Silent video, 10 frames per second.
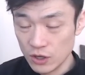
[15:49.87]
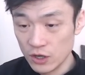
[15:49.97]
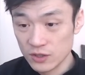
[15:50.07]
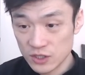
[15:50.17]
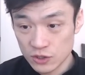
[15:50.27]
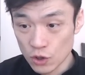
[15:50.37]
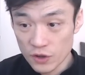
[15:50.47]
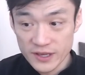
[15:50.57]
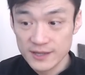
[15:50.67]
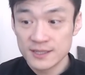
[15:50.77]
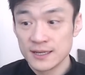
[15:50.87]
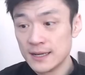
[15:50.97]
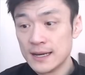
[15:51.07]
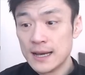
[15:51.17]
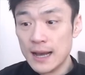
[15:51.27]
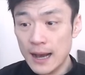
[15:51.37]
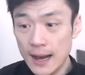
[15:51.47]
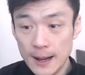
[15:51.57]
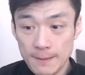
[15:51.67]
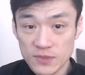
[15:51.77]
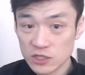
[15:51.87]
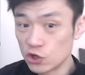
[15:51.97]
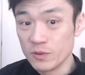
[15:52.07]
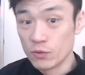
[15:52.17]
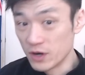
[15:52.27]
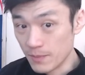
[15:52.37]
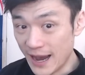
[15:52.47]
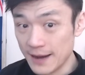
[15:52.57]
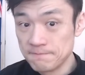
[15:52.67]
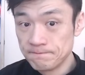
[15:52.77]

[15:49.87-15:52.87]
saw this, this could be really bad.